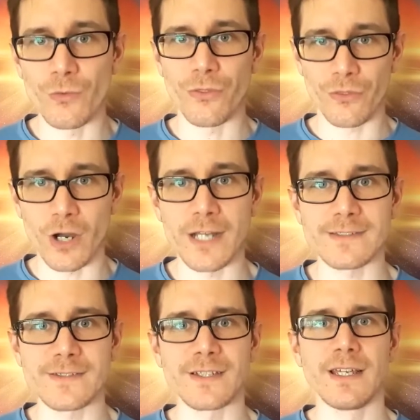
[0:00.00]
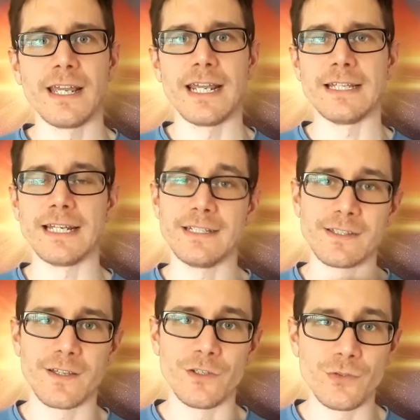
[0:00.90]
thoughts and then
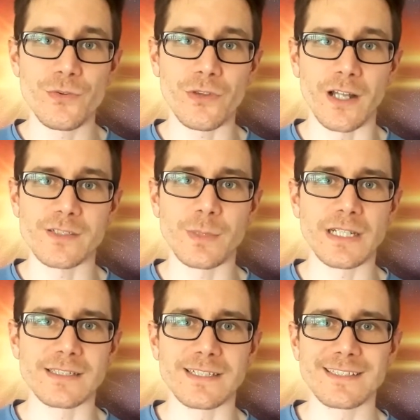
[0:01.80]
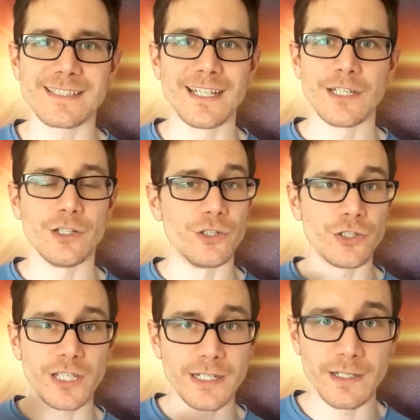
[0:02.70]
into the new thoughts, because it's,
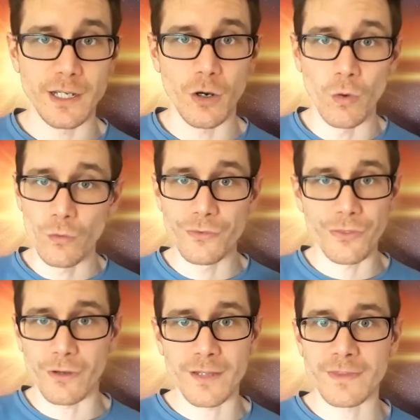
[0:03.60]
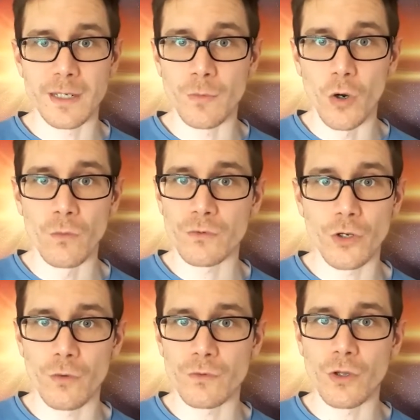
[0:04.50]
you can old thought them over
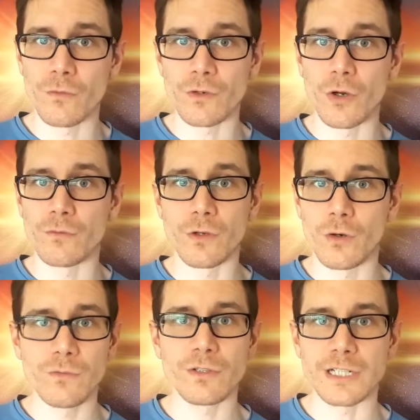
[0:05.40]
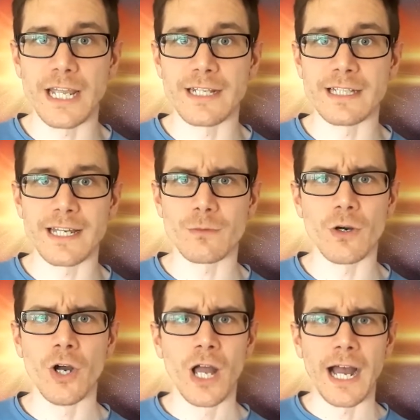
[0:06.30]
and over and over and over and over again, like,
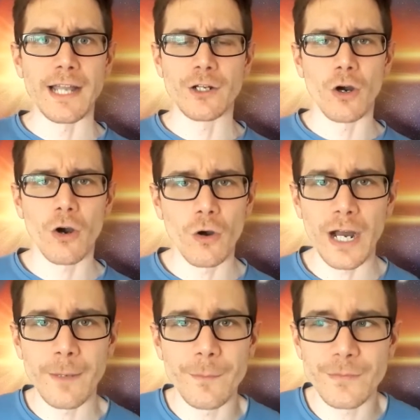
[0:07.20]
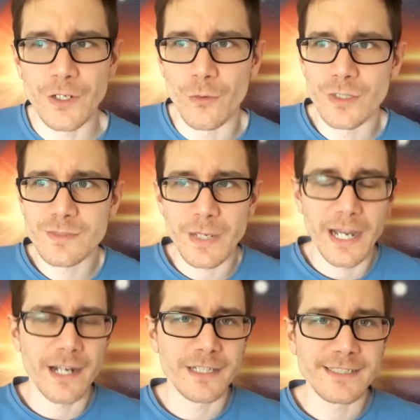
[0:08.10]
well, I'm, what's my
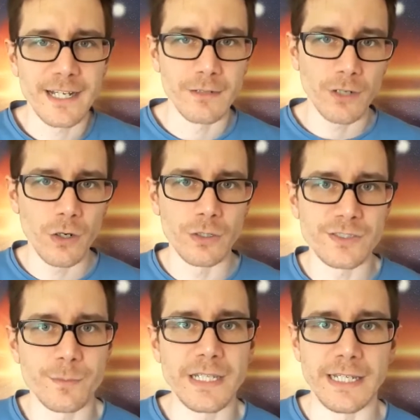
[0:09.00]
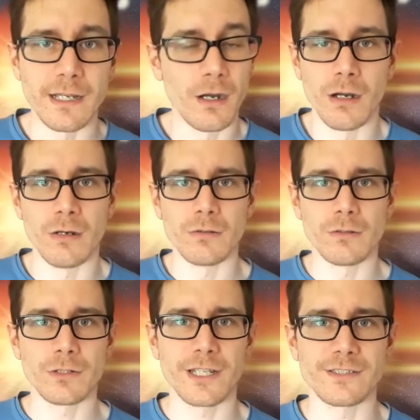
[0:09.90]
higher self? Oh, it's me. Oh,
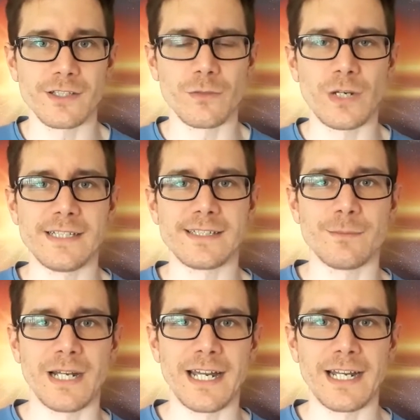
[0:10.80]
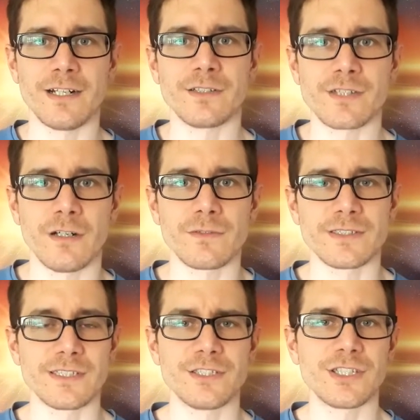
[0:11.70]
okay, so then why is it my higher self?
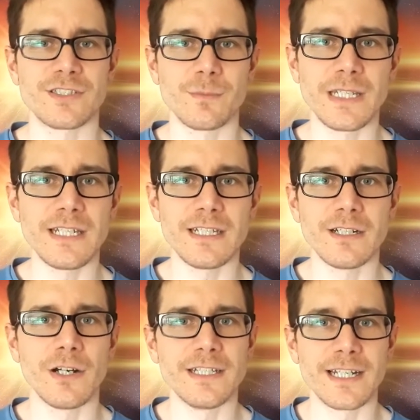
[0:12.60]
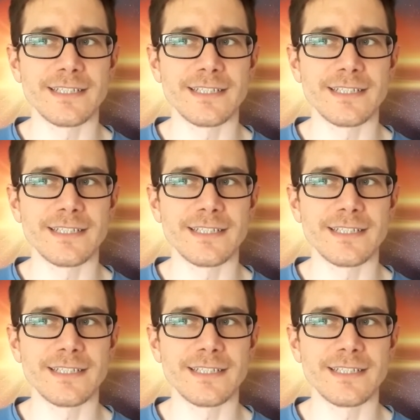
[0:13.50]
Isn't it just me? And then